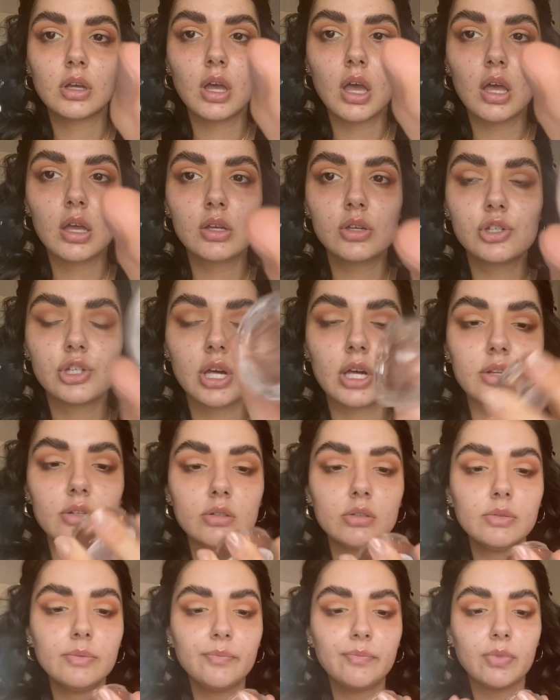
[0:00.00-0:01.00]
shadow.
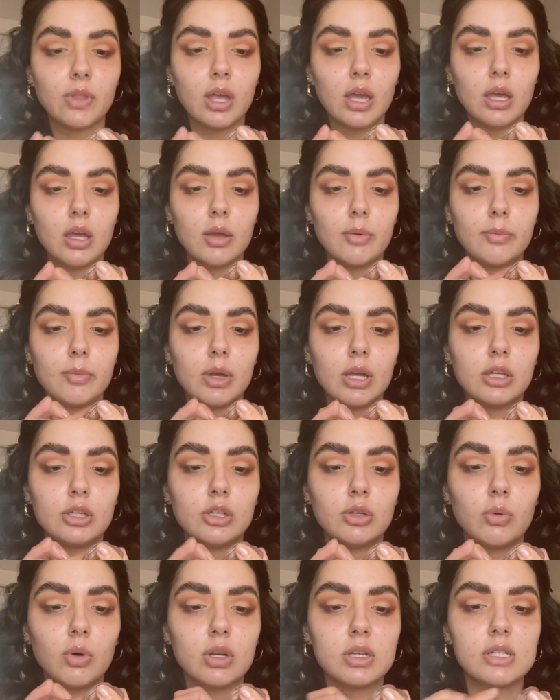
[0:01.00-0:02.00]
And you
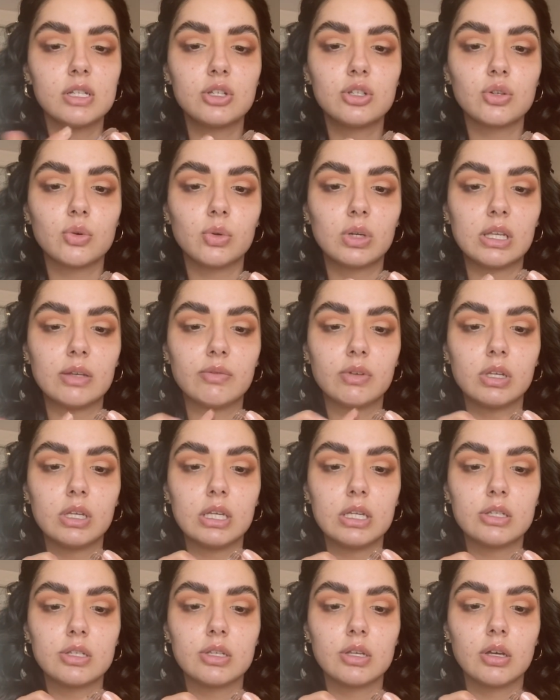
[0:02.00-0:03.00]
honestly don't even need
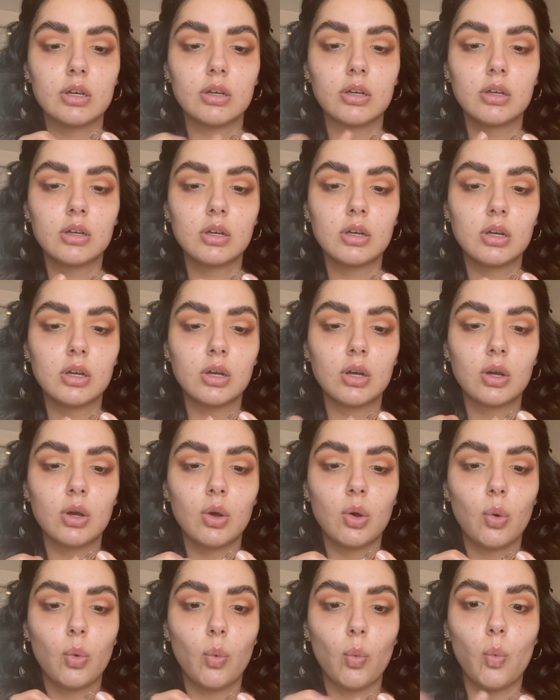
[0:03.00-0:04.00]
to
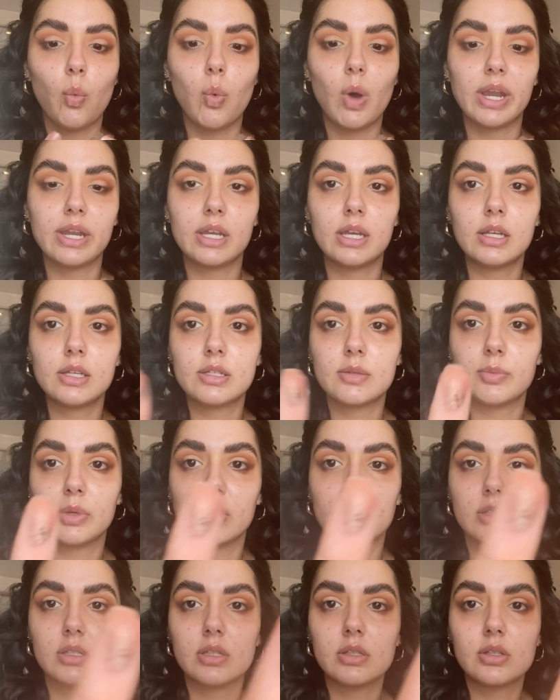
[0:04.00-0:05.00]
wet it because
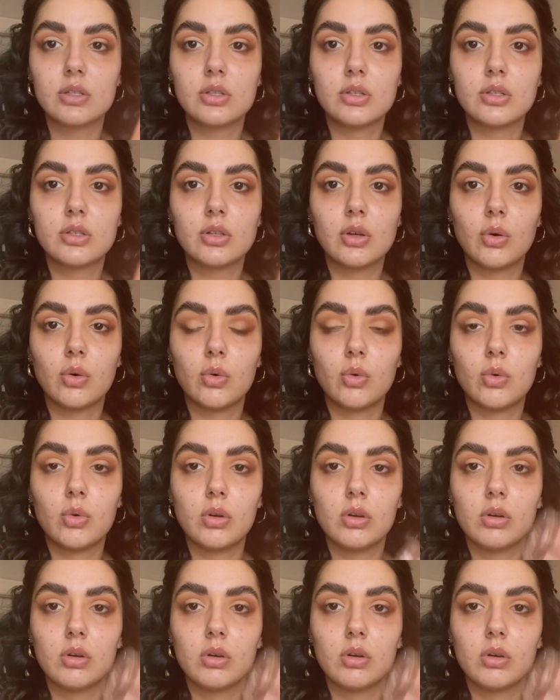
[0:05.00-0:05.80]
it's so